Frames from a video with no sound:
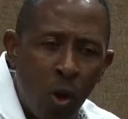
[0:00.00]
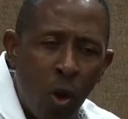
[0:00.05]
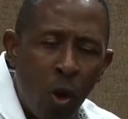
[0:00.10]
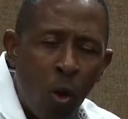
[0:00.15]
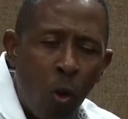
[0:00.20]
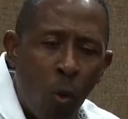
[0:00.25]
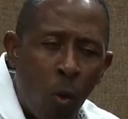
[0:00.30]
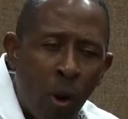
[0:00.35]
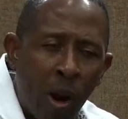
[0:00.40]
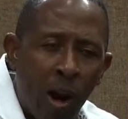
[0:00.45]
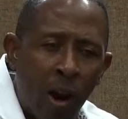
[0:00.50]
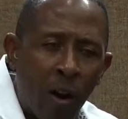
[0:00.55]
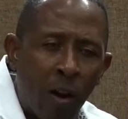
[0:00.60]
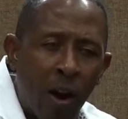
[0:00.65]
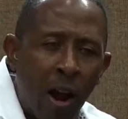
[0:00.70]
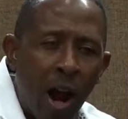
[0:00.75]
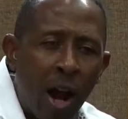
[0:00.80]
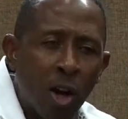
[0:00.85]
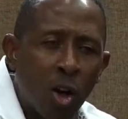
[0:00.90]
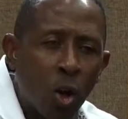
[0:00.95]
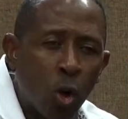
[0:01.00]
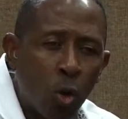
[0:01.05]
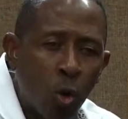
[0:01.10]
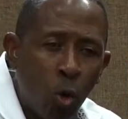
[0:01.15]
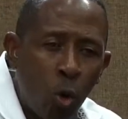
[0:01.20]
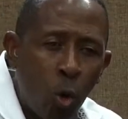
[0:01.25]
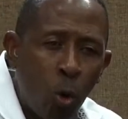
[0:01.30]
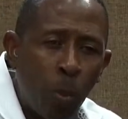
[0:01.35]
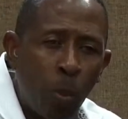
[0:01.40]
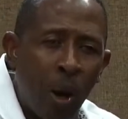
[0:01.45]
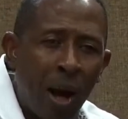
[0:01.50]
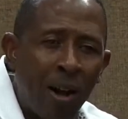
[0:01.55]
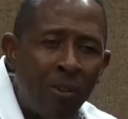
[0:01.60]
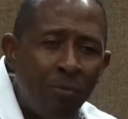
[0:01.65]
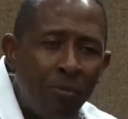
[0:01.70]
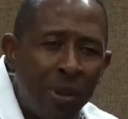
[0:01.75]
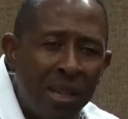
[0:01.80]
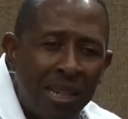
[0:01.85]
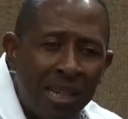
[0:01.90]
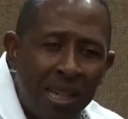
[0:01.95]
where a group
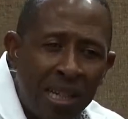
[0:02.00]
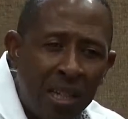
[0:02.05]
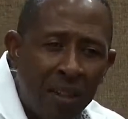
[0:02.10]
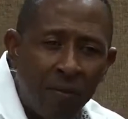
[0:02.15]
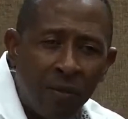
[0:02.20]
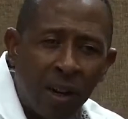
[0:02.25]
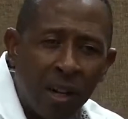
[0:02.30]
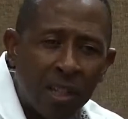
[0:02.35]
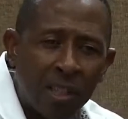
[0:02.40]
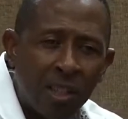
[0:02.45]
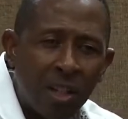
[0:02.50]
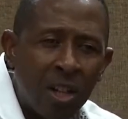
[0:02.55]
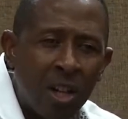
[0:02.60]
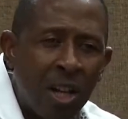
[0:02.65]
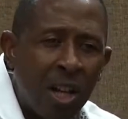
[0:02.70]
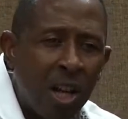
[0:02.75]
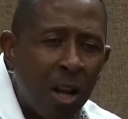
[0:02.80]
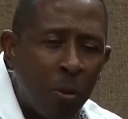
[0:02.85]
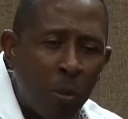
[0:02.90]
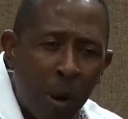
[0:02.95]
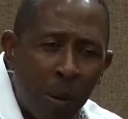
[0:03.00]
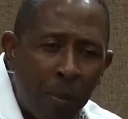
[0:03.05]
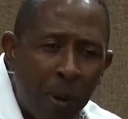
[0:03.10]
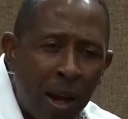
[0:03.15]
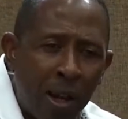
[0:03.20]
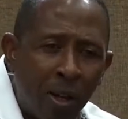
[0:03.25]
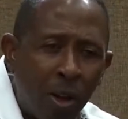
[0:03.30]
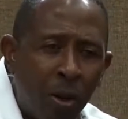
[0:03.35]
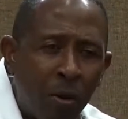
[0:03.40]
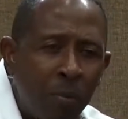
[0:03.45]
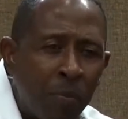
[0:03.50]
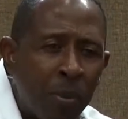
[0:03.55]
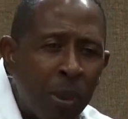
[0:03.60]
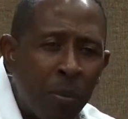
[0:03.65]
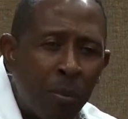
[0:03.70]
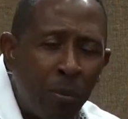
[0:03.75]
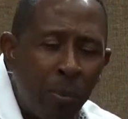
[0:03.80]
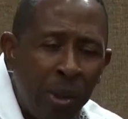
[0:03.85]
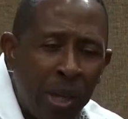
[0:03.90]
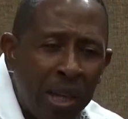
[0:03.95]
of believers, remember, you know,
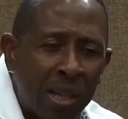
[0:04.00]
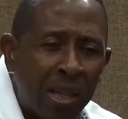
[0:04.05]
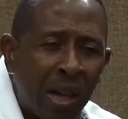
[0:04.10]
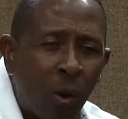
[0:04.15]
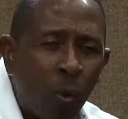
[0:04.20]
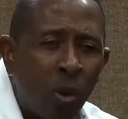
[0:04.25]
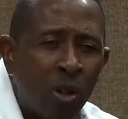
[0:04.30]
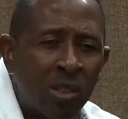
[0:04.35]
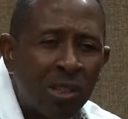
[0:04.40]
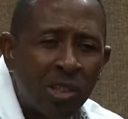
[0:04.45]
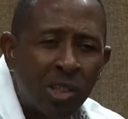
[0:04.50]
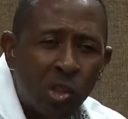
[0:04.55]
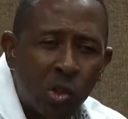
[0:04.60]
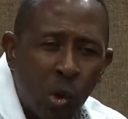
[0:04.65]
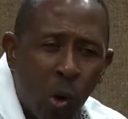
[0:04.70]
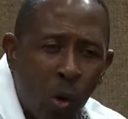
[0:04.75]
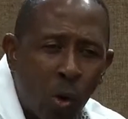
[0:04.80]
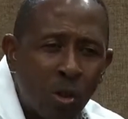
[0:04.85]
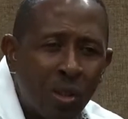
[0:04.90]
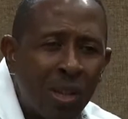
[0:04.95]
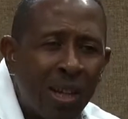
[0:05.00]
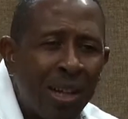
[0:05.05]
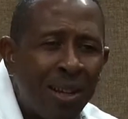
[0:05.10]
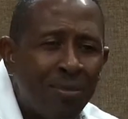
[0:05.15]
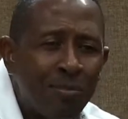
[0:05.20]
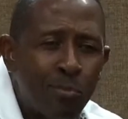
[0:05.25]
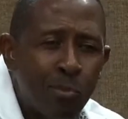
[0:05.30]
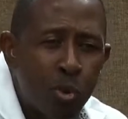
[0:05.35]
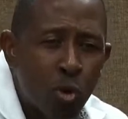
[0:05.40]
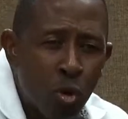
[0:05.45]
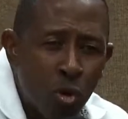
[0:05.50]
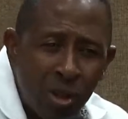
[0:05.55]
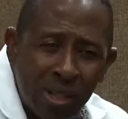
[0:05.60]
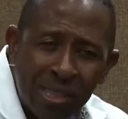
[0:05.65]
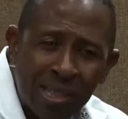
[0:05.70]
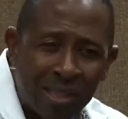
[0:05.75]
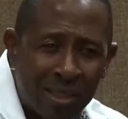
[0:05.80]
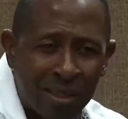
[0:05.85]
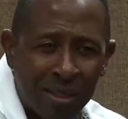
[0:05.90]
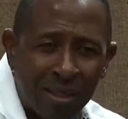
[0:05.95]
Peter was stuck in
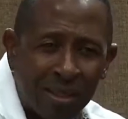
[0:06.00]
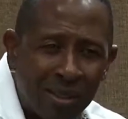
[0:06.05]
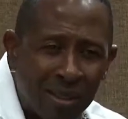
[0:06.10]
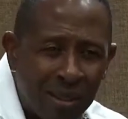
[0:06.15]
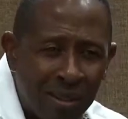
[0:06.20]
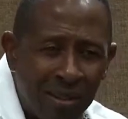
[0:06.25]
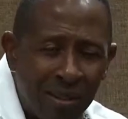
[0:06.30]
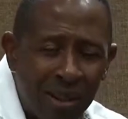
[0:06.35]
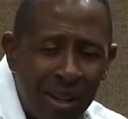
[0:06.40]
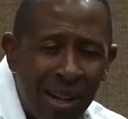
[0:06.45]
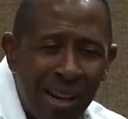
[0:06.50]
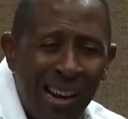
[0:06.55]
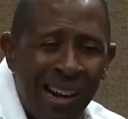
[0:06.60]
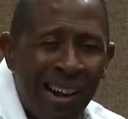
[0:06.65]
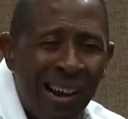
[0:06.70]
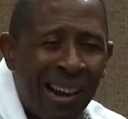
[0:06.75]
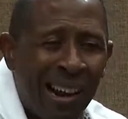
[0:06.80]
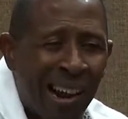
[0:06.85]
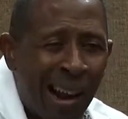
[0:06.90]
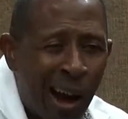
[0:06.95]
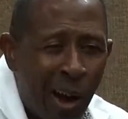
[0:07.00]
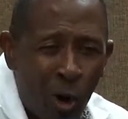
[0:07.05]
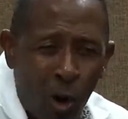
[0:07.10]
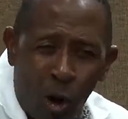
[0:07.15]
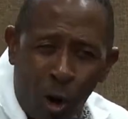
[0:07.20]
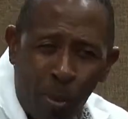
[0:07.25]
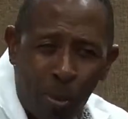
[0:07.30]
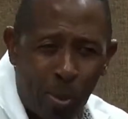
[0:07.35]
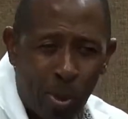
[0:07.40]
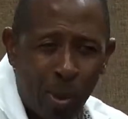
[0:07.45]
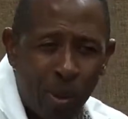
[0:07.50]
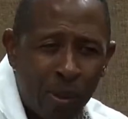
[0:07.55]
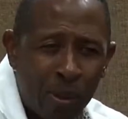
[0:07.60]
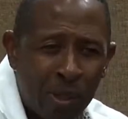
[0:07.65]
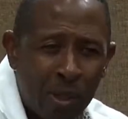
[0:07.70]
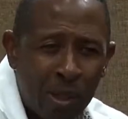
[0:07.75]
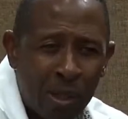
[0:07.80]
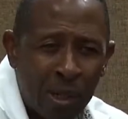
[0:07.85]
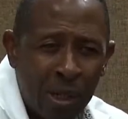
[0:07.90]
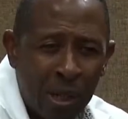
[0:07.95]
prison, locked up,
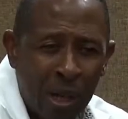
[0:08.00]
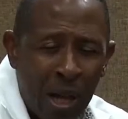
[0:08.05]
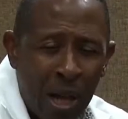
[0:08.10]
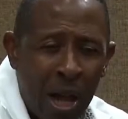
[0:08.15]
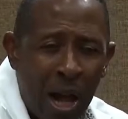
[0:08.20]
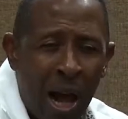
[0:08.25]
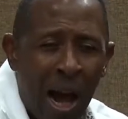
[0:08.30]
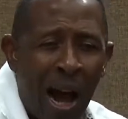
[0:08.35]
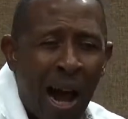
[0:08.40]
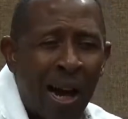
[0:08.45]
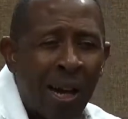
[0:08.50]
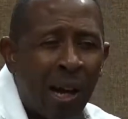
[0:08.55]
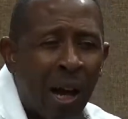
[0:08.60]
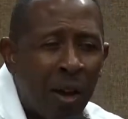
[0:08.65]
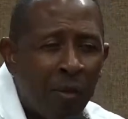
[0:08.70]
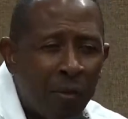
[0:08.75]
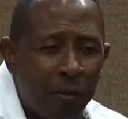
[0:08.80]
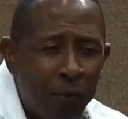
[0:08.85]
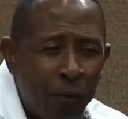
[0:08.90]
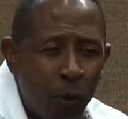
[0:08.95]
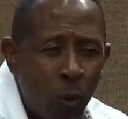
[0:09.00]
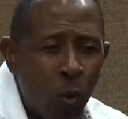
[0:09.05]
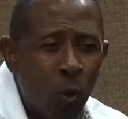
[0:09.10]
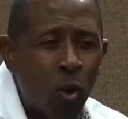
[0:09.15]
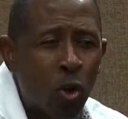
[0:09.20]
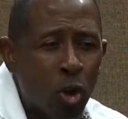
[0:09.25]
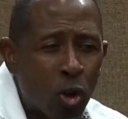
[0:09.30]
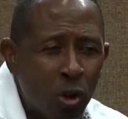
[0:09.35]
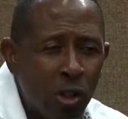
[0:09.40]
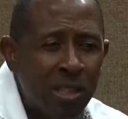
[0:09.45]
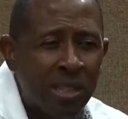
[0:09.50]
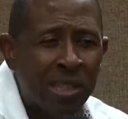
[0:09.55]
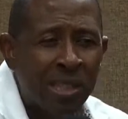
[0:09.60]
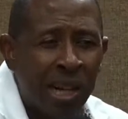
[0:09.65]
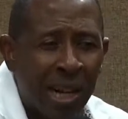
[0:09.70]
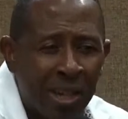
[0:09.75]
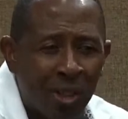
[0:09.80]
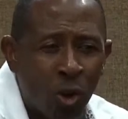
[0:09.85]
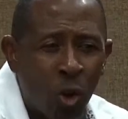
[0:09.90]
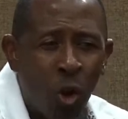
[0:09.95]
and a few
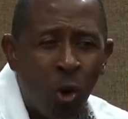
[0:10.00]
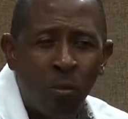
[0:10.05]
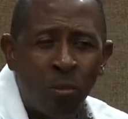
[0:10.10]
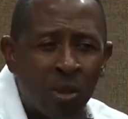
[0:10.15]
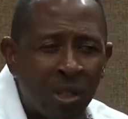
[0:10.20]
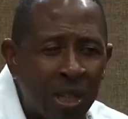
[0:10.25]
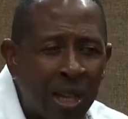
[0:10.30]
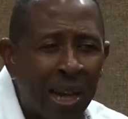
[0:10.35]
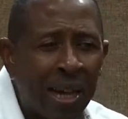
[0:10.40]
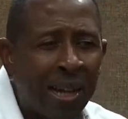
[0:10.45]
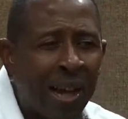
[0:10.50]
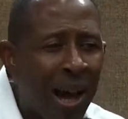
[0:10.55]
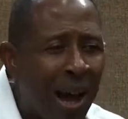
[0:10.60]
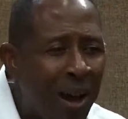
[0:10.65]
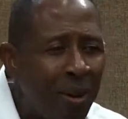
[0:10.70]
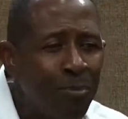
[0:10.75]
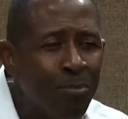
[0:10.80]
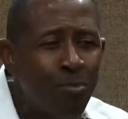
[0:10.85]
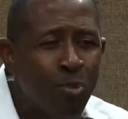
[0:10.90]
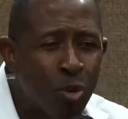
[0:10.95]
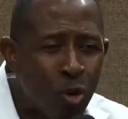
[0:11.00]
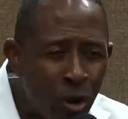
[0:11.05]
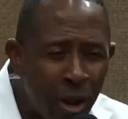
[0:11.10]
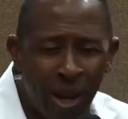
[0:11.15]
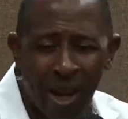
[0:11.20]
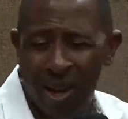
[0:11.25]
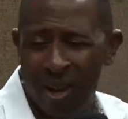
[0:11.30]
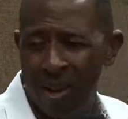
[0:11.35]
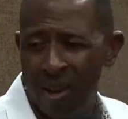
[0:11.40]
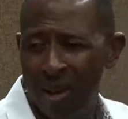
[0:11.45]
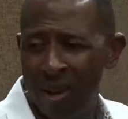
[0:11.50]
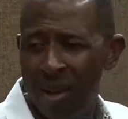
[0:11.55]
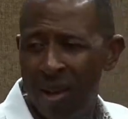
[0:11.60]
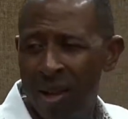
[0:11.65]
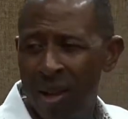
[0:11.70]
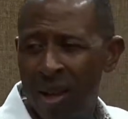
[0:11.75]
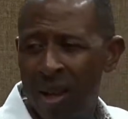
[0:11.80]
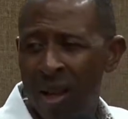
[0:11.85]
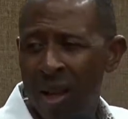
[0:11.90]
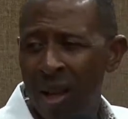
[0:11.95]
Christians come together and pray,
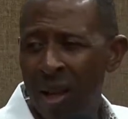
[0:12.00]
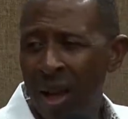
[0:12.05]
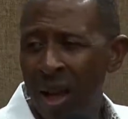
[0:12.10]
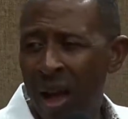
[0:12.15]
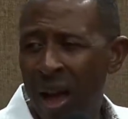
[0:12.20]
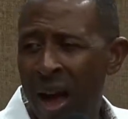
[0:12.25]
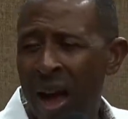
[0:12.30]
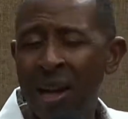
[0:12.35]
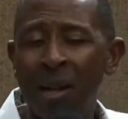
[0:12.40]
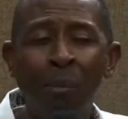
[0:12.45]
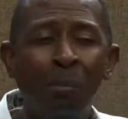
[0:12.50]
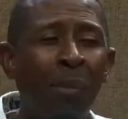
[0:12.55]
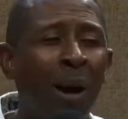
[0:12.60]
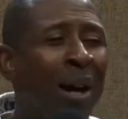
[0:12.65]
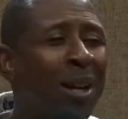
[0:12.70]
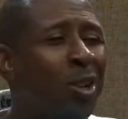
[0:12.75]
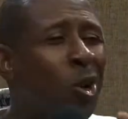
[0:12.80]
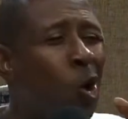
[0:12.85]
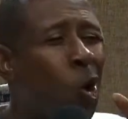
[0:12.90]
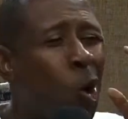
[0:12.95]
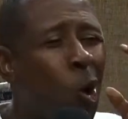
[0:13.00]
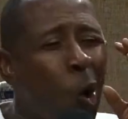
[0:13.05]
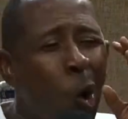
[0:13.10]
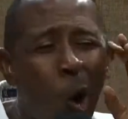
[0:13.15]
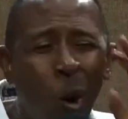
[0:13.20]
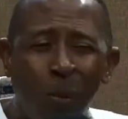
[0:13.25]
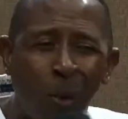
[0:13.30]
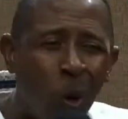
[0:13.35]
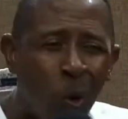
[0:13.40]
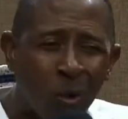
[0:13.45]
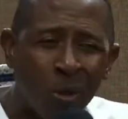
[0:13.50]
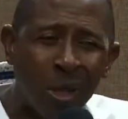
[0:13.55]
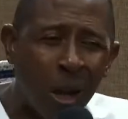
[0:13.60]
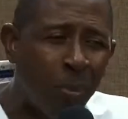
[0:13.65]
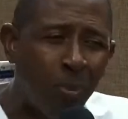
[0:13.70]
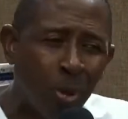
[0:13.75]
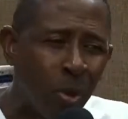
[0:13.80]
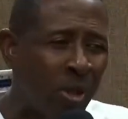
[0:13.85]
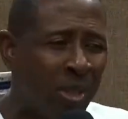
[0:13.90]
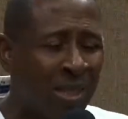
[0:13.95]
and the man come out
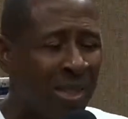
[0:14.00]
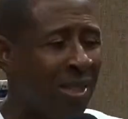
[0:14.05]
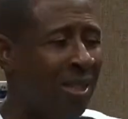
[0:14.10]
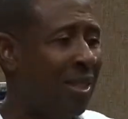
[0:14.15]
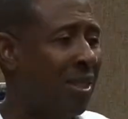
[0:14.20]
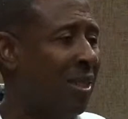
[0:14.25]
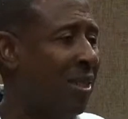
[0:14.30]
of prison.